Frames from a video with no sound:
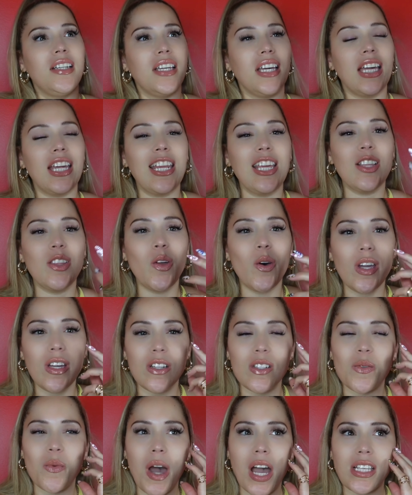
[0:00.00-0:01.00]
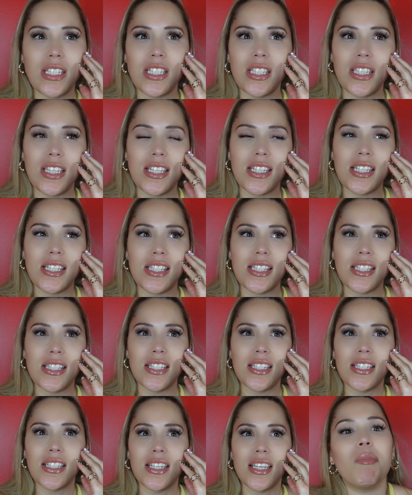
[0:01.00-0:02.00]
Any lawyers watching this?
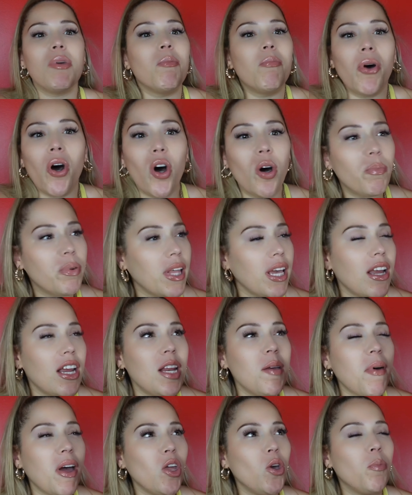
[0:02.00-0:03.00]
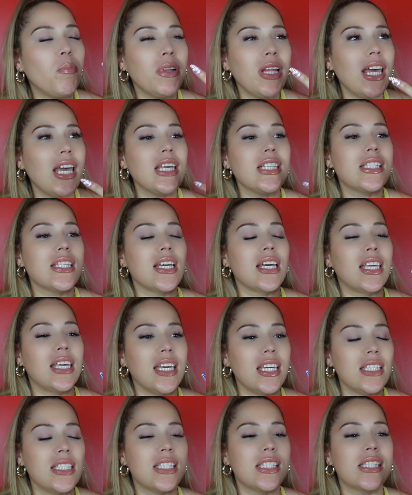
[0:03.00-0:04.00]
I mean, ball play, anybody who plays
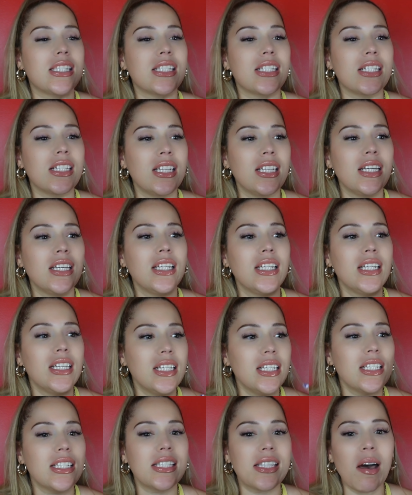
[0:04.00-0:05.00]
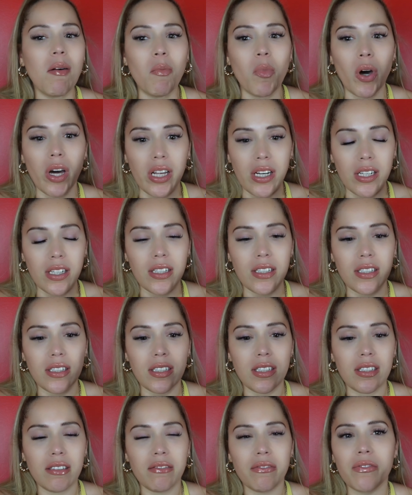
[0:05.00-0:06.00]
against someone
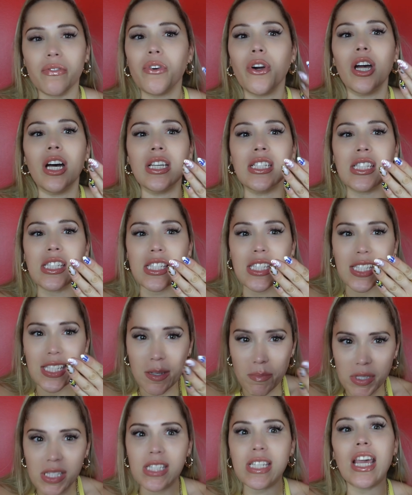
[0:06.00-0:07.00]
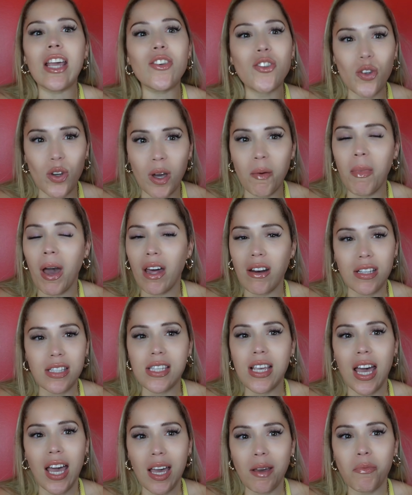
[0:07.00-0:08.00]
for a substantial amount of
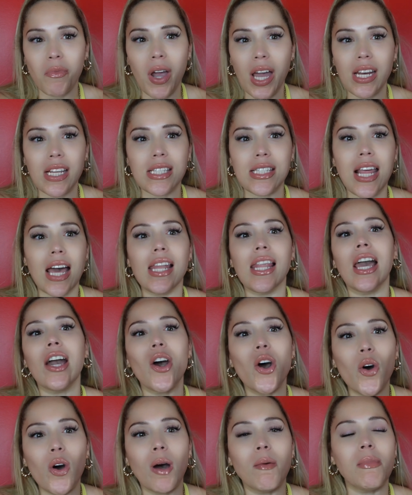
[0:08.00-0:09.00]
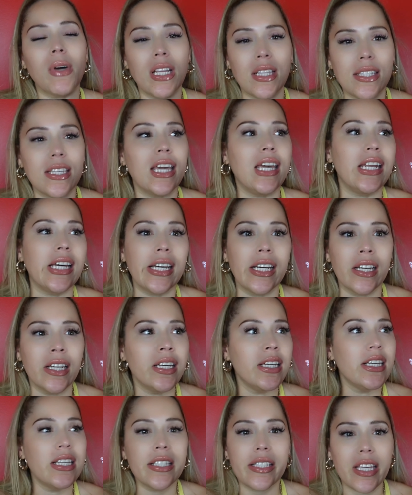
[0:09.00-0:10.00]
time, right? It's not like, oh, I'm in a
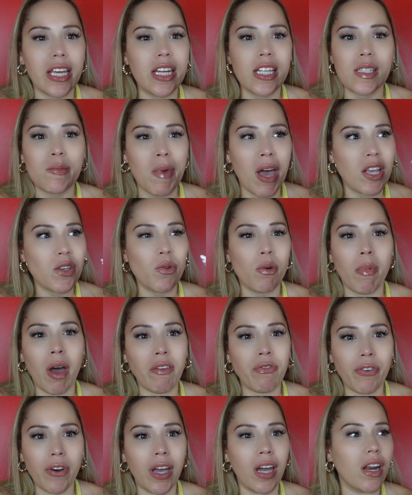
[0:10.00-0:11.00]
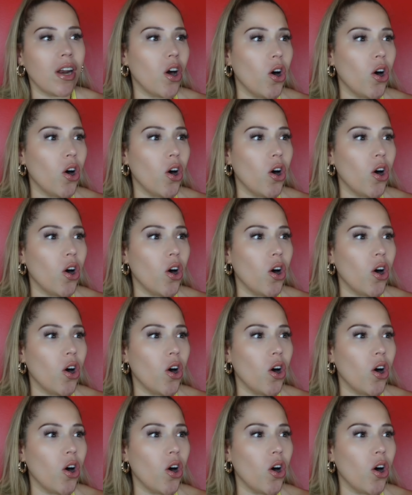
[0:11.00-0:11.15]
tennis match with my friend.